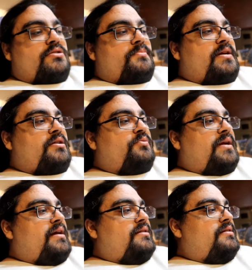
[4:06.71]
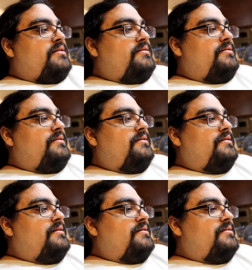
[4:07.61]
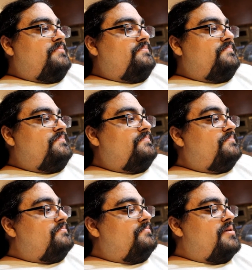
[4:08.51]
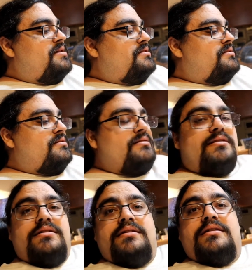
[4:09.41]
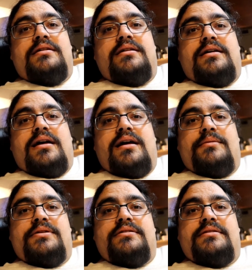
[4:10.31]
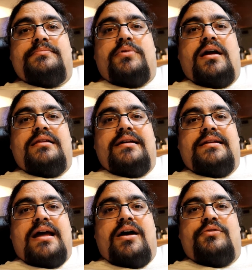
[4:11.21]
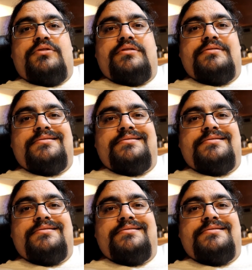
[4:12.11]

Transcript: Should be a good weekend. Um, but I'm gonna probably lay down,